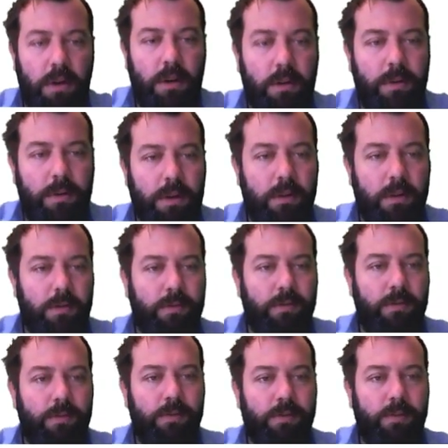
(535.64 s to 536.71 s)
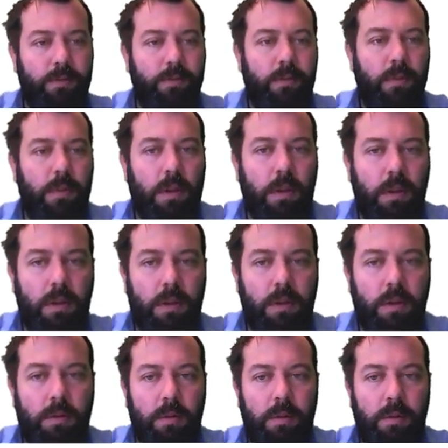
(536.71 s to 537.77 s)
Space.
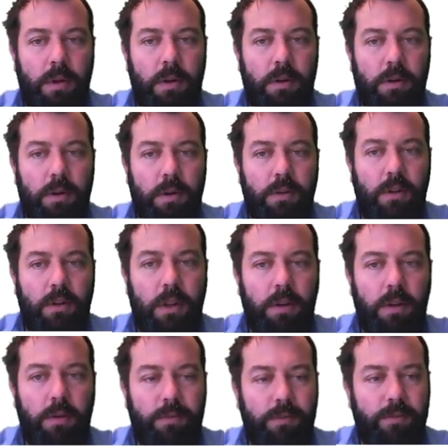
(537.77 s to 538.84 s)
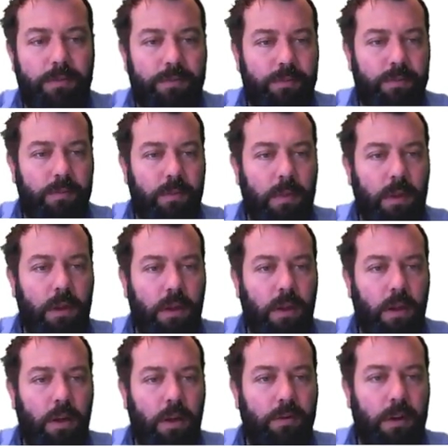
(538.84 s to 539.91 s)
Yeah, I can do it over here,
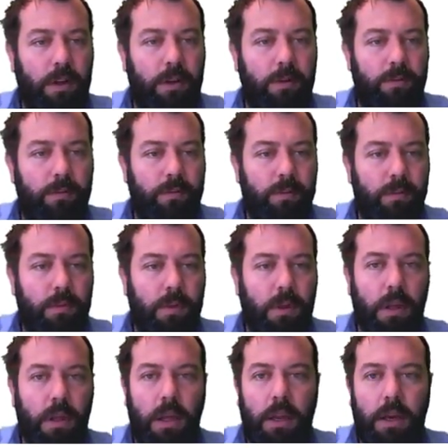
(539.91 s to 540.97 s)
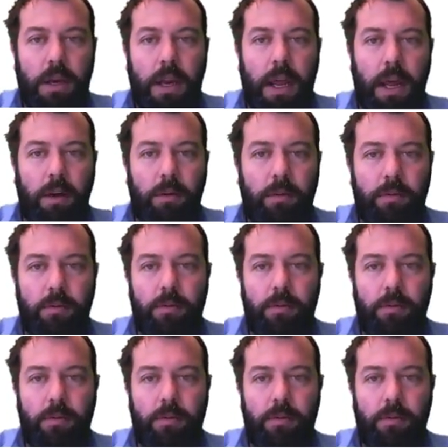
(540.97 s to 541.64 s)
hopefully. Now,